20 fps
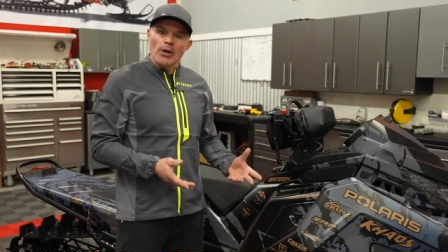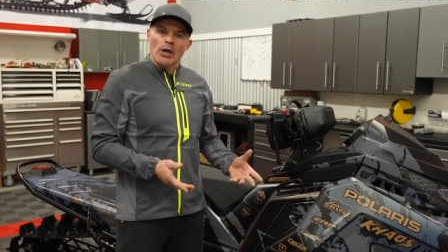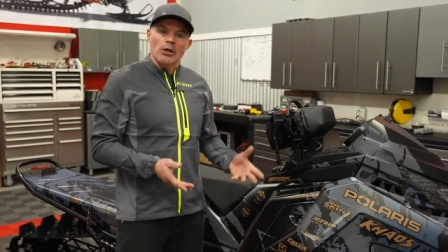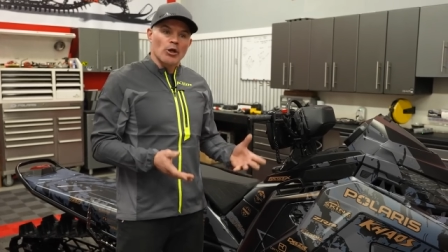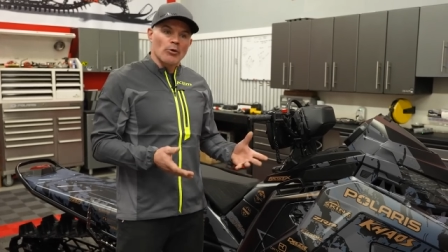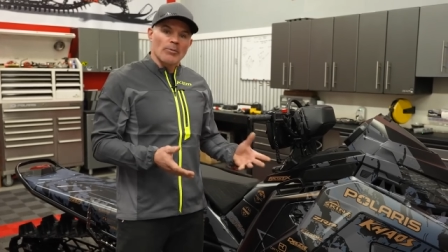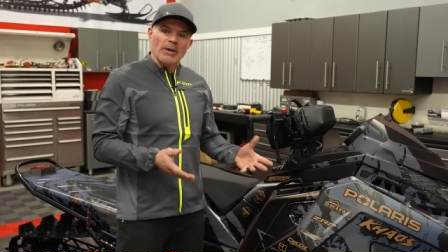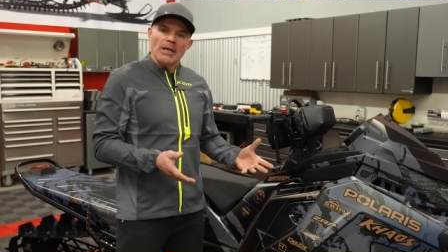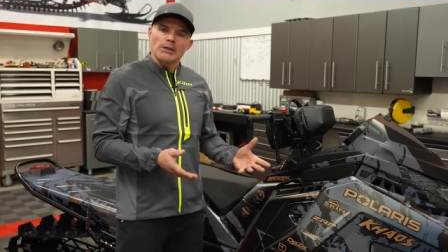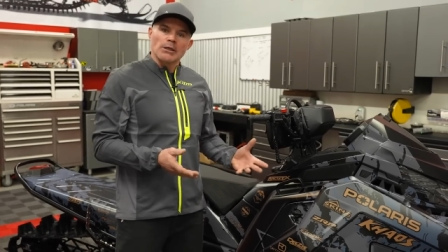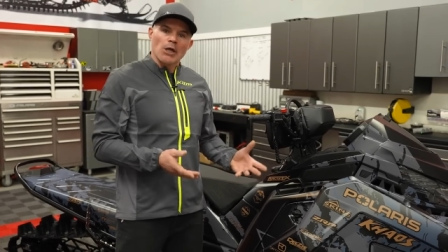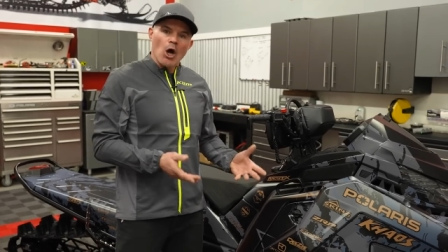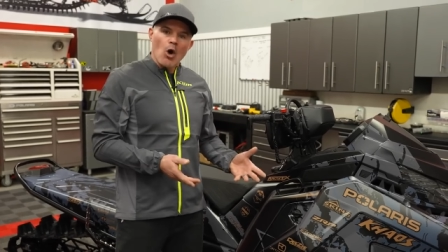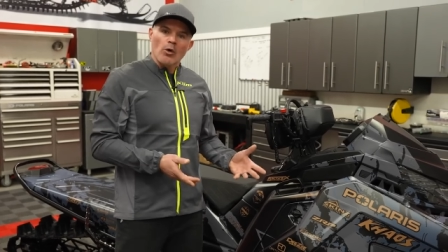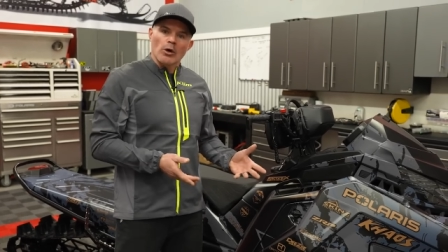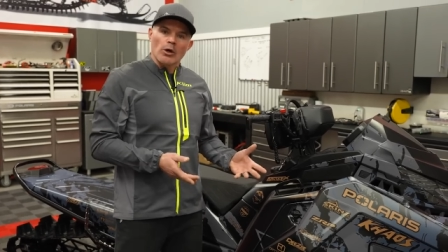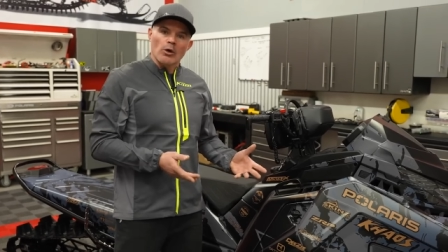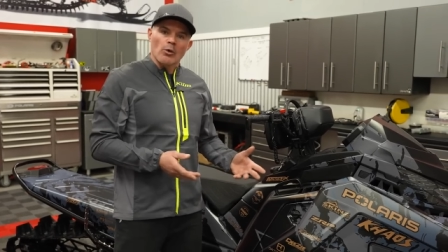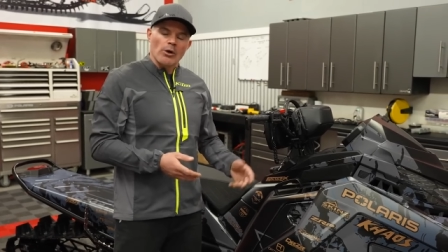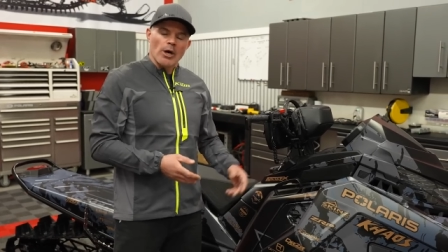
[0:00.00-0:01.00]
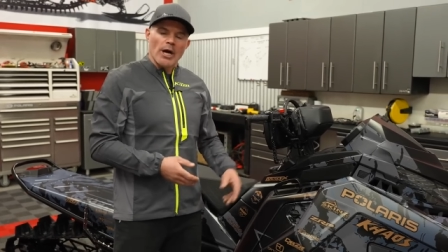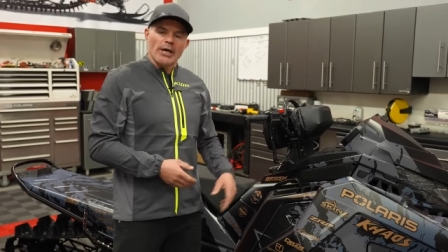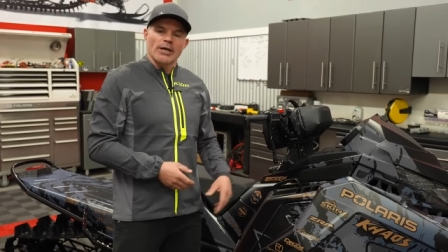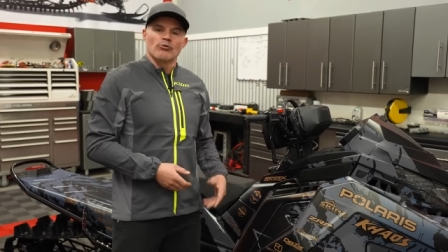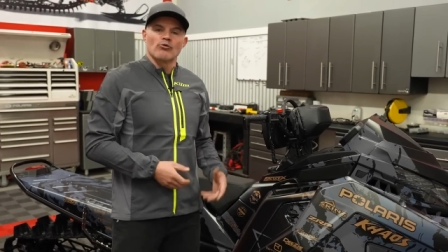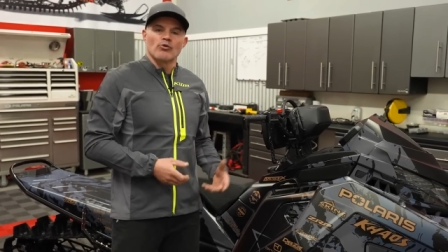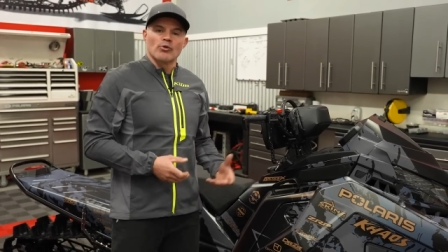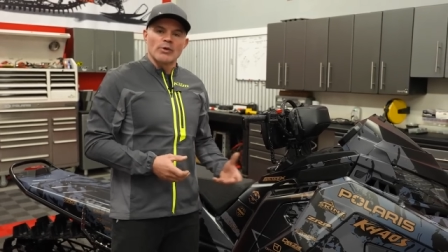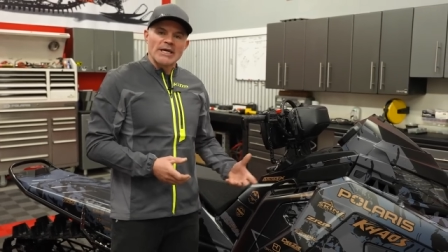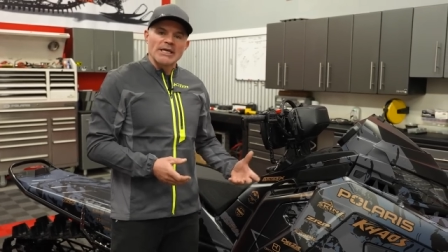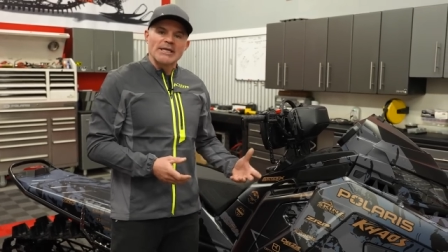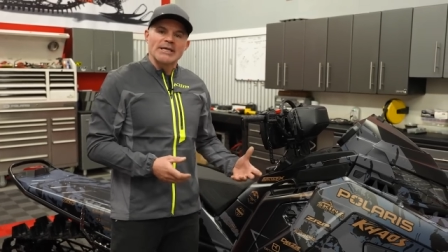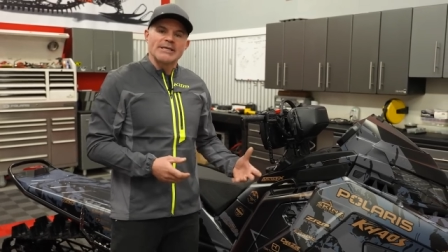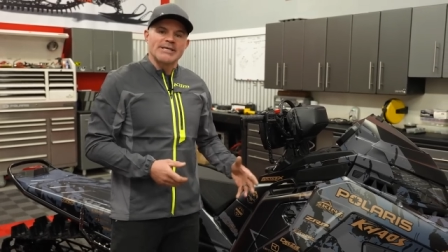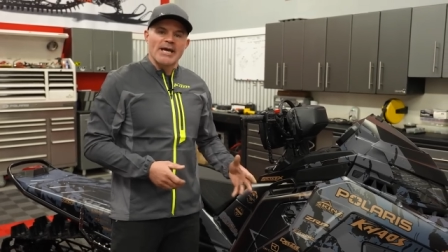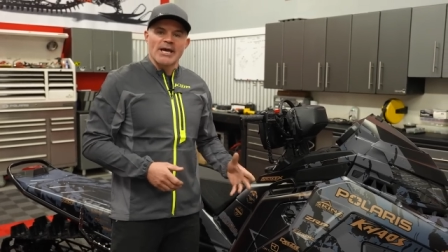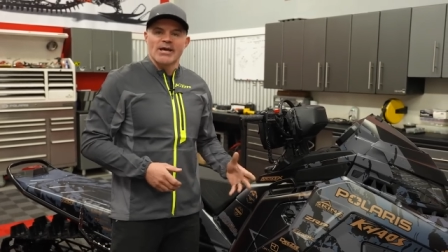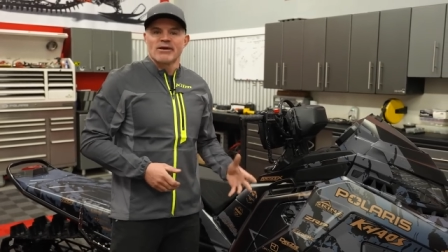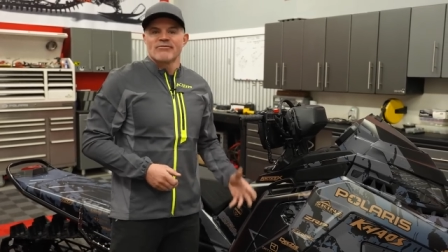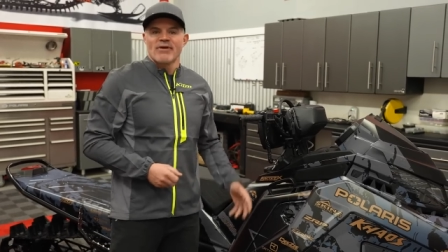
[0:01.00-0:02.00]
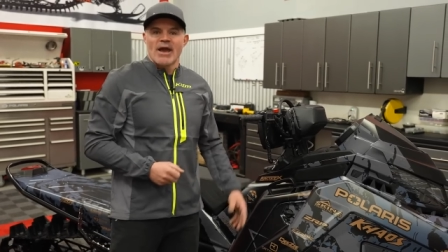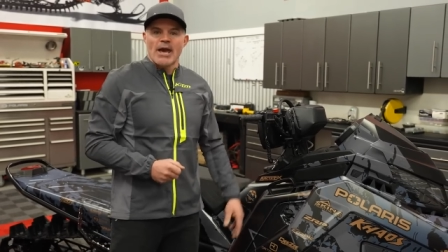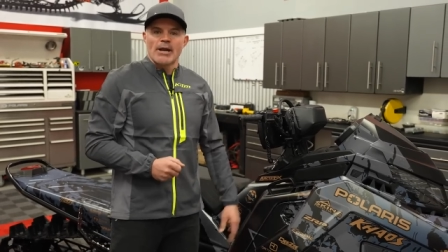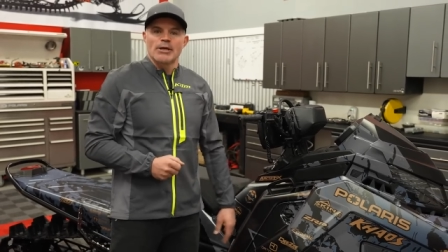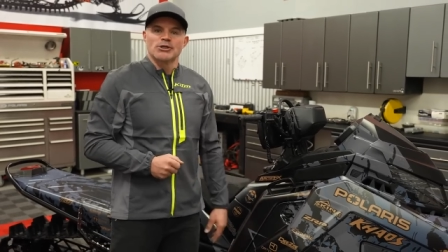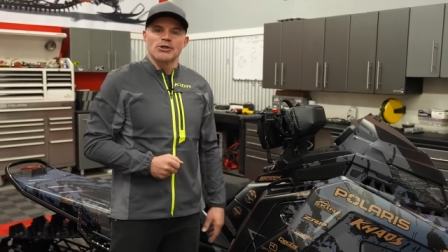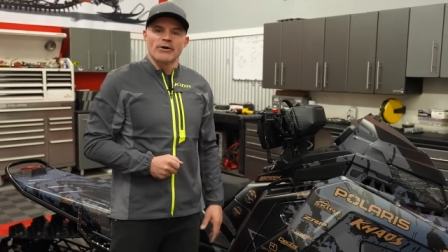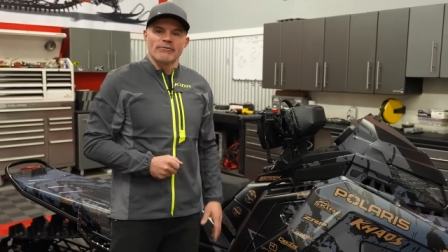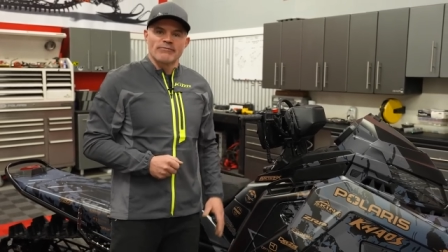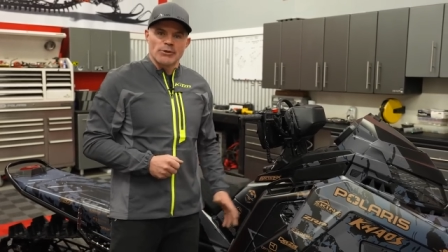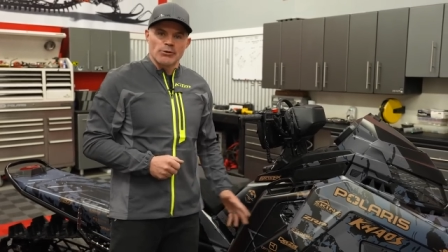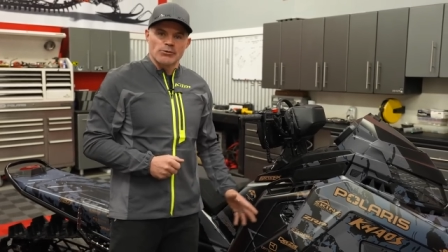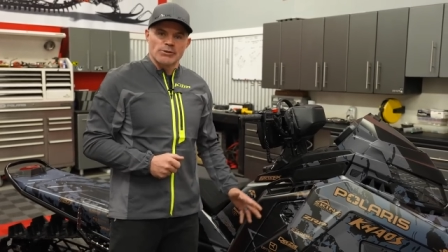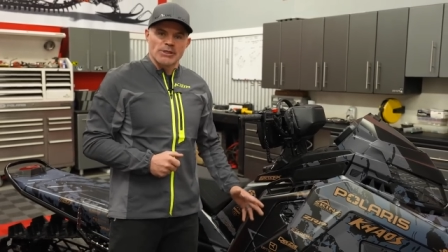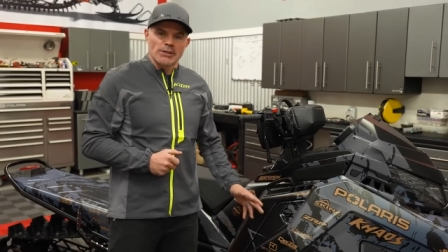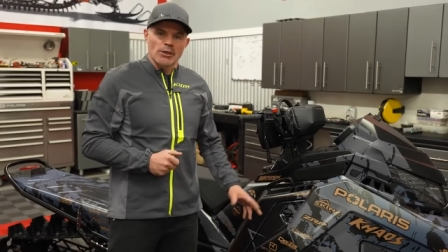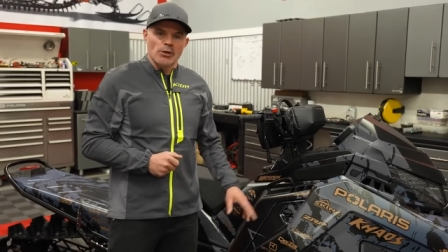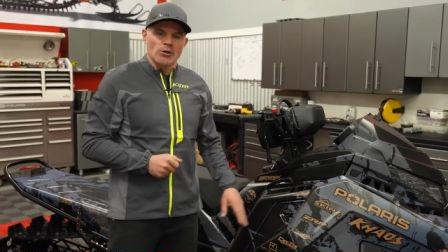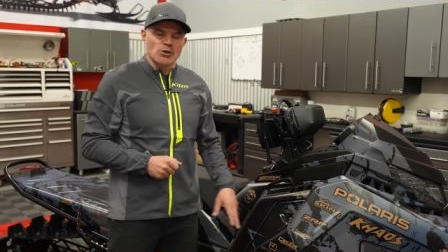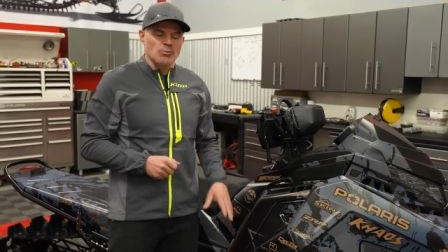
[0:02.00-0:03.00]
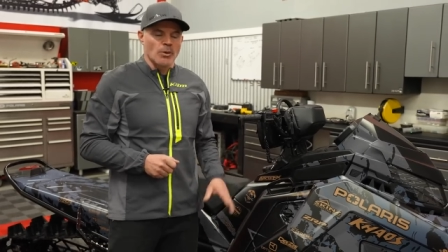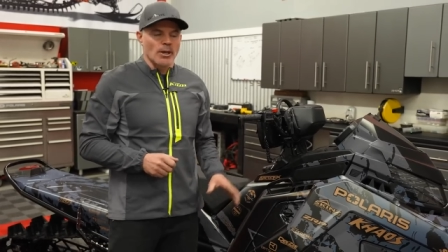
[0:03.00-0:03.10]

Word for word: a little bit lower where I can really take advantage of using those.